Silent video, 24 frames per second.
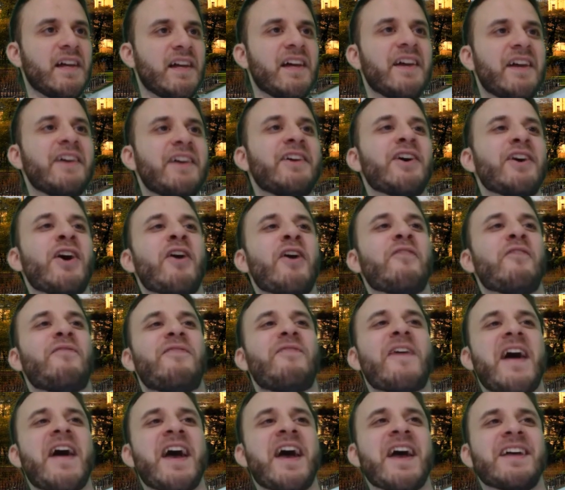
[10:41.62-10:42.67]
Your
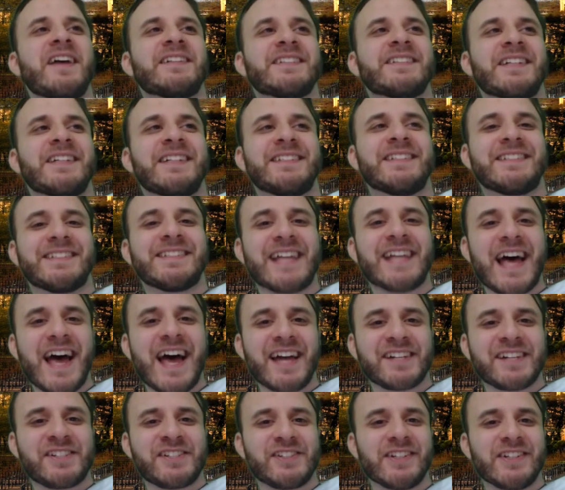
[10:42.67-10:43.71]
face is
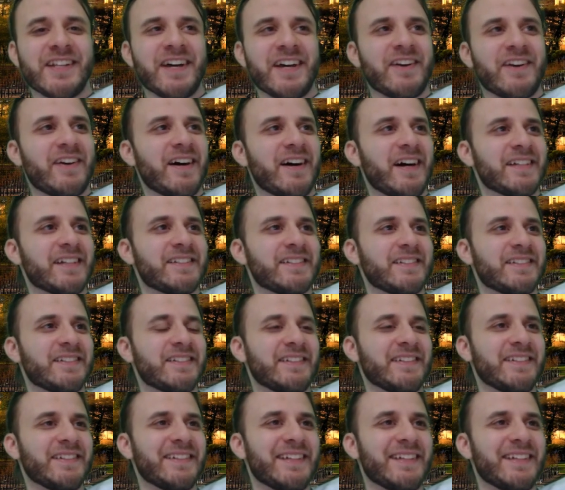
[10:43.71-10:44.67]
sexual harassment.